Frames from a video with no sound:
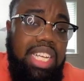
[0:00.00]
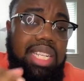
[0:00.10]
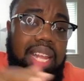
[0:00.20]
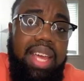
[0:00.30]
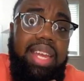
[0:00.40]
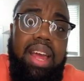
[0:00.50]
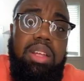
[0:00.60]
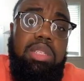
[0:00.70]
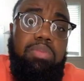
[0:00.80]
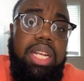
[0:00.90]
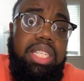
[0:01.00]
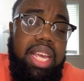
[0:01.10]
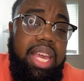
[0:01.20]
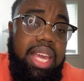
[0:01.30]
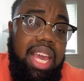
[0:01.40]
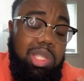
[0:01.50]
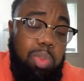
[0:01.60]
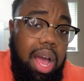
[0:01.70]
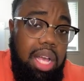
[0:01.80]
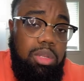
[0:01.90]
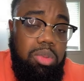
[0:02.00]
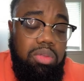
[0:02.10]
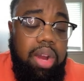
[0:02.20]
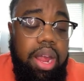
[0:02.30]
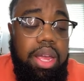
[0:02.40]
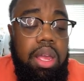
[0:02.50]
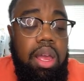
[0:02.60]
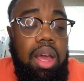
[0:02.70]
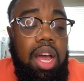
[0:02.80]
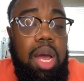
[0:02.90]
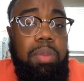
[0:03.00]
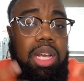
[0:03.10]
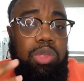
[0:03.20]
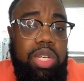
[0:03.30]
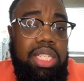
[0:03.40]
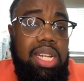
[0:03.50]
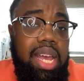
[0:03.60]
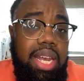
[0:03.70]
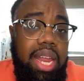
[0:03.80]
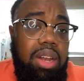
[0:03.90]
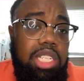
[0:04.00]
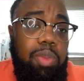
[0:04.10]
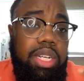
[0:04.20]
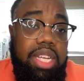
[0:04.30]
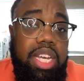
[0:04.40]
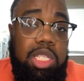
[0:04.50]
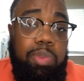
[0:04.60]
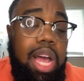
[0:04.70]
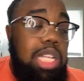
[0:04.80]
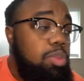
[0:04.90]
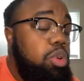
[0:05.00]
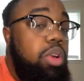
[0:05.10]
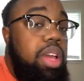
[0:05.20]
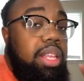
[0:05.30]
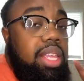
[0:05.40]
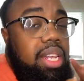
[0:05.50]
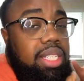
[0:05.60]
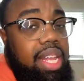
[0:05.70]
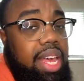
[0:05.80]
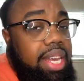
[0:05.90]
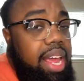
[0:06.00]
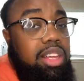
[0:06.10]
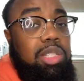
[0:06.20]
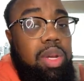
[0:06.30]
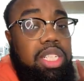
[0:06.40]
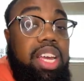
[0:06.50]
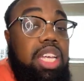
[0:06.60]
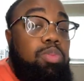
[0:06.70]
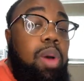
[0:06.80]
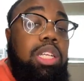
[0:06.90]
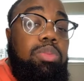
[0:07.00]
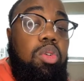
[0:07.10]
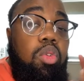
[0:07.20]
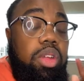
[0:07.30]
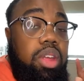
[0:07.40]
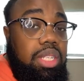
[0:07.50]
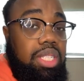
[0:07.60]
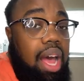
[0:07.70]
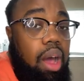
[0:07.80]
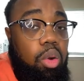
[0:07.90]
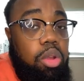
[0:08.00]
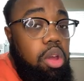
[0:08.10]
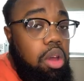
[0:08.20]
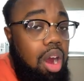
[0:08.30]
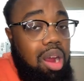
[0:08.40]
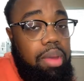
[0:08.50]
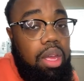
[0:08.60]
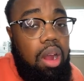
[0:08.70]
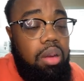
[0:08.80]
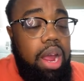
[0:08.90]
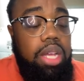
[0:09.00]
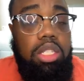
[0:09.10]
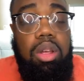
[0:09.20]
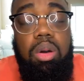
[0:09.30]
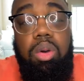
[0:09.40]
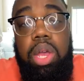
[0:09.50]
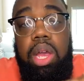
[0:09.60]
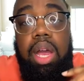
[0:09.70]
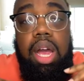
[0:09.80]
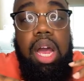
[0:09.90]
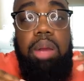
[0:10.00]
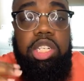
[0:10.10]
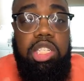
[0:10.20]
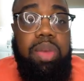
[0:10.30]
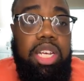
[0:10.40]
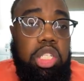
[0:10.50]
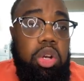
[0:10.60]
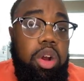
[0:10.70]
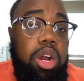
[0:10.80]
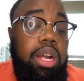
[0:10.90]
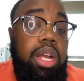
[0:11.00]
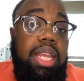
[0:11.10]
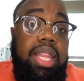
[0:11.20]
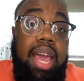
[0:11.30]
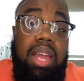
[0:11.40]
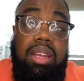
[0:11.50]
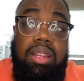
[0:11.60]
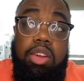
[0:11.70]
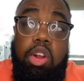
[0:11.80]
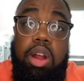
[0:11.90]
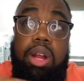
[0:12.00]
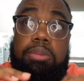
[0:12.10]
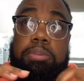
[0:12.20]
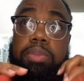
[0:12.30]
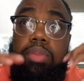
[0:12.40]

it's laying down as much ink as possible, right? Because when it's laying down as much ink as possible, then it's laying down as much ink as possible on your sock or your garment, all right? So just make sure that your